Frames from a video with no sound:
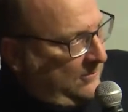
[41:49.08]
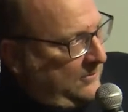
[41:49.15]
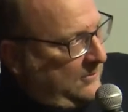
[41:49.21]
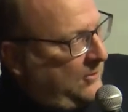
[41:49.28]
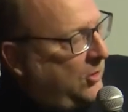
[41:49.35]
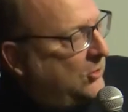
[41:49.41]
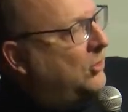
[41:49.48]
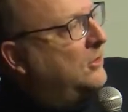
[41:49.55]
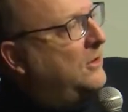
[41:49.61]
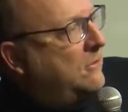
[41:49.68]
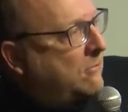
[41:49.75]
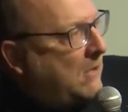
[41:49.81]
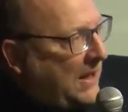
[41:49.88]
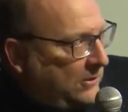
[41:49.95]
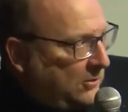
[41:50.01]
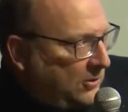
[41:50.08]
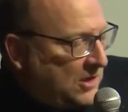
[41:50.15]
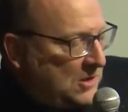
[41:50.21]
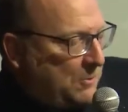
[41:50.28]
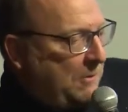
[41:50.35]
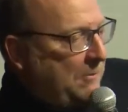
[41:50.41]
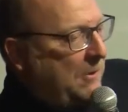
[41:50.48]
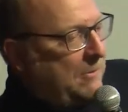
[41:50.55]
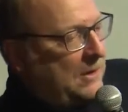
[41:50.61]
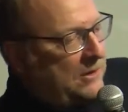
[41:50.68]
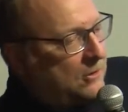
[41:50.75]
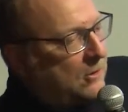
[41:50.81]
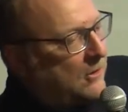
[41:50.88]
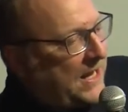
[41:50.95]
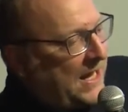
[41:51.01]
not only write to these people, but
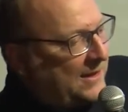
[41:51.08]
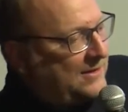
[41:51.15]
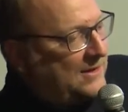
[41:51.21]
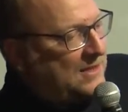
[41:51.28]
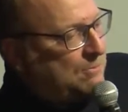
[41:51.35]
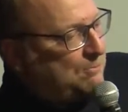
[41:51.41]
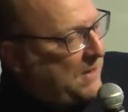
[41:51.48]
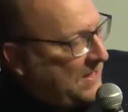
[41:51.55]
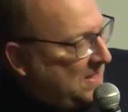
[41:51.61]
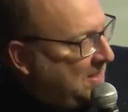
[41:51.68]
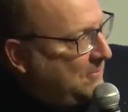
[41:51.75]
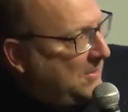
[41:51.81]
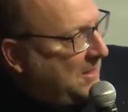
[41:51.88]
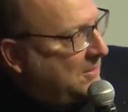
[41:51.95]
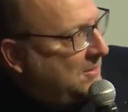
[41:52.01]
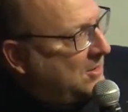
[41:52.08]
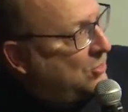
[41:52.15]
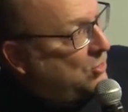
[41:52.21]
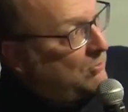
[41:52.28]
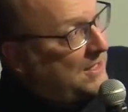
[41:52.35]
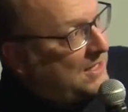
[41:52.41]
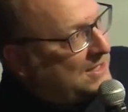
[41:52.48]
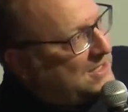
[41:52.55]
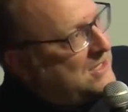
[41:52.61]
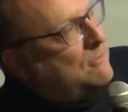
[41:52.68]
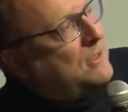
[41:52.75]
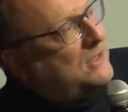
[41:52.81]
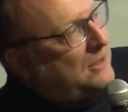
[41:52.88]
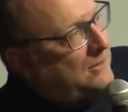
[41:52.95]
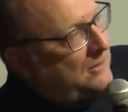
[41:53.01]
collect the specimens to be
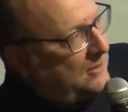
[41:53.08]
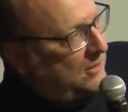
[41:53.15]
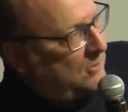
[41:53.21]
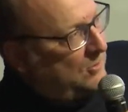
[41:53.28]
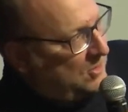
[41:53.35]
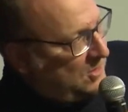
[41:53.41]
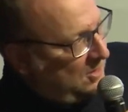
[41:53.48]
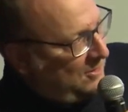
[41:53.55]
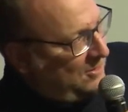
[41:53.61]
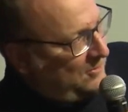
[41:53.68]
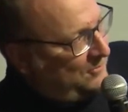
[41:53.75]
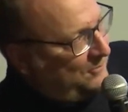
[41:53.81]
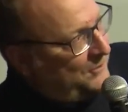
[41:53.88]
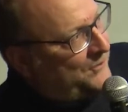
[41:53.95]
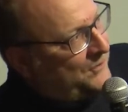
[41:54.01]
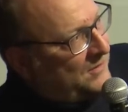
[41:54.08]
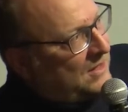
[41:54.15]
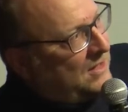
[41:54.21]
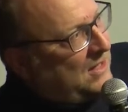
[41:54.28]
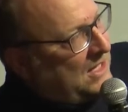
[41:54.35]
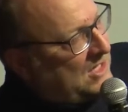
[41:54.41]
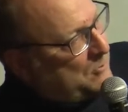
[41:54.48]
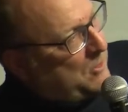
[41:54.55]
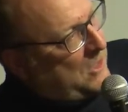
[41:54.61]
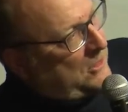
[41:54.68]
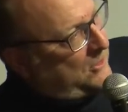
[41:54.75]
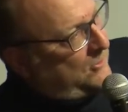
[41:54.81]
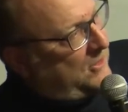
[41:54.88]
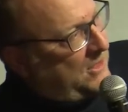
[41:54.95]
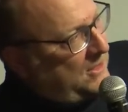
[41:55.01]
exhibited in the museum as part
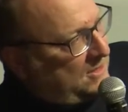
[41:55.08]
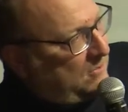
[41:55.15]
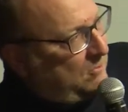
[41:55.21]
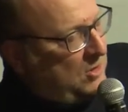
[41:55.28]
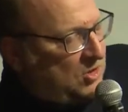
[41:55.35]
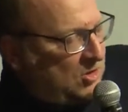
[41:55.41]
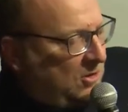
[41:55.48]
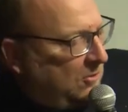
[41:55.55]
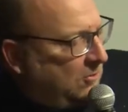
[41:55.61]
of the exhibition.